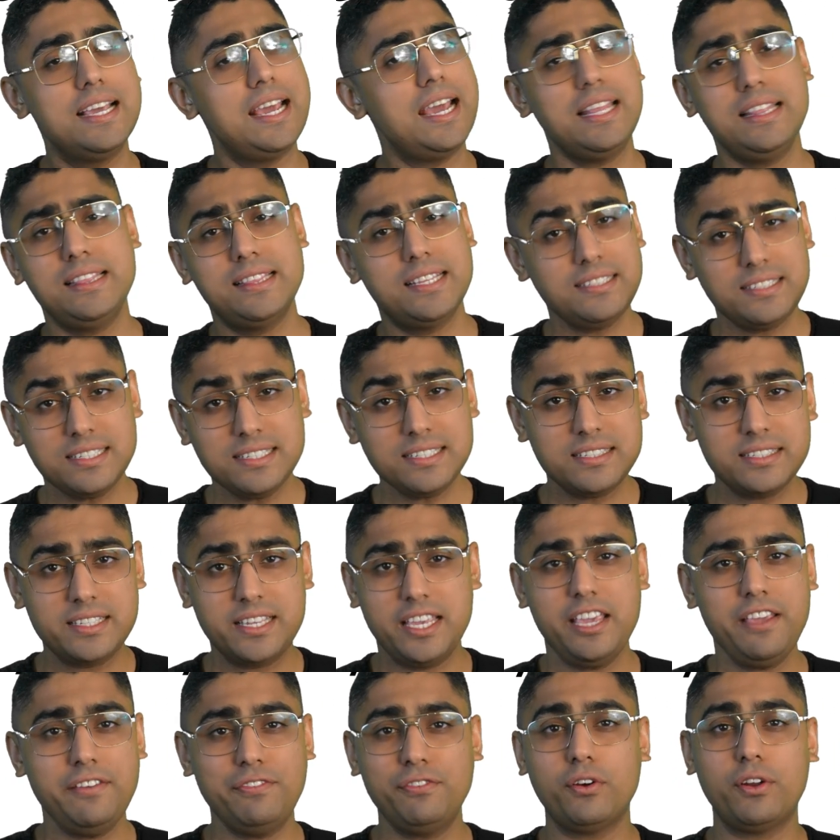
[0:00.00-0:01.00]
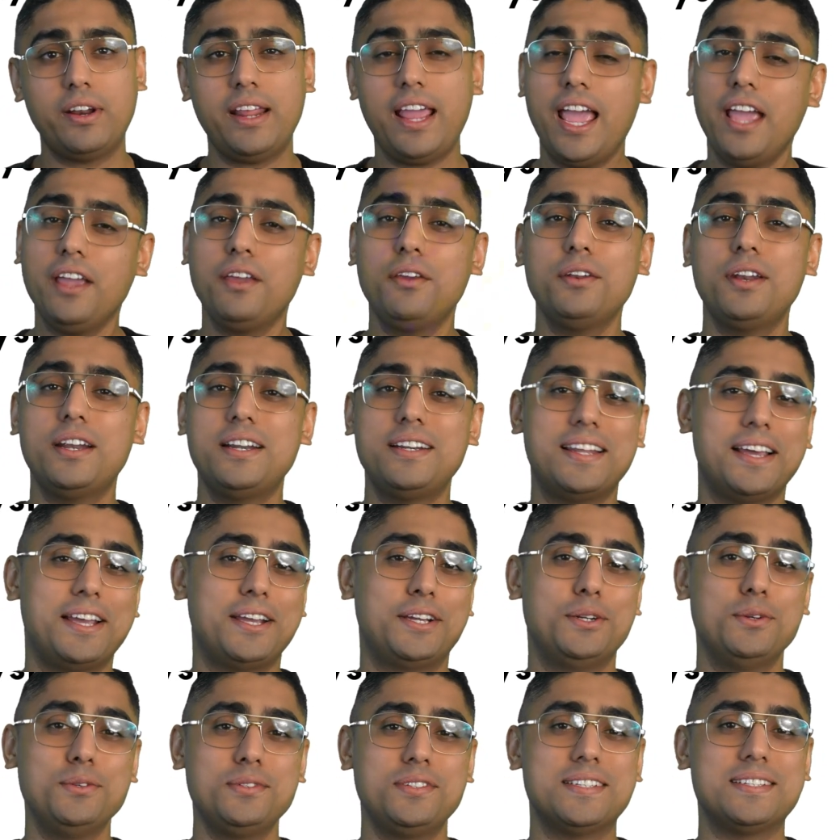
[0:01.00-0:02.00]
and this is key for accurate
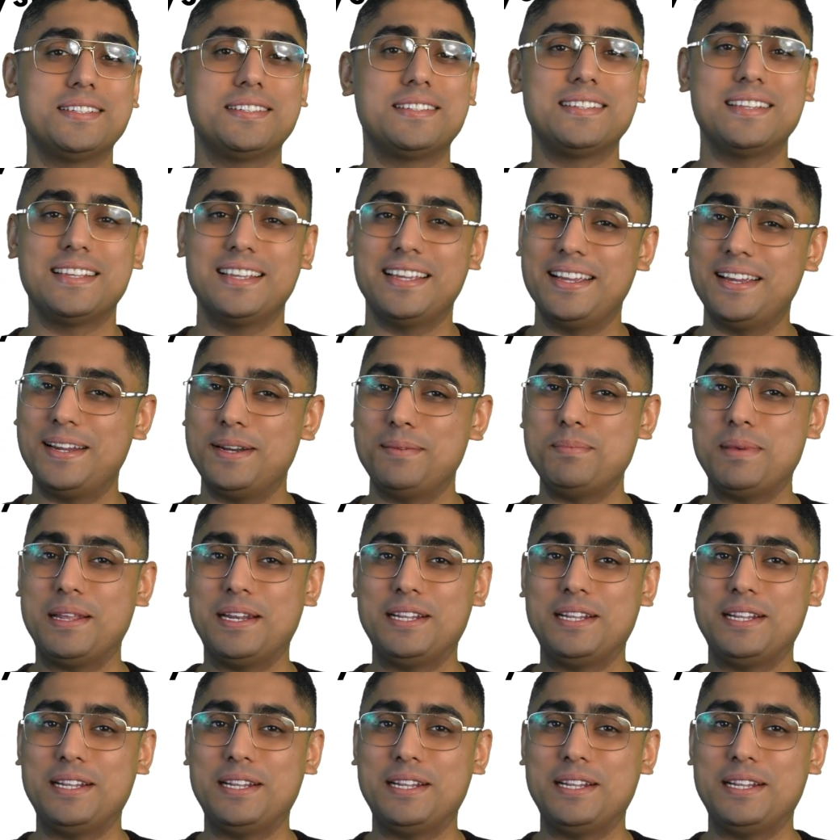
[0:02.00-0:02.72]
diagnosis and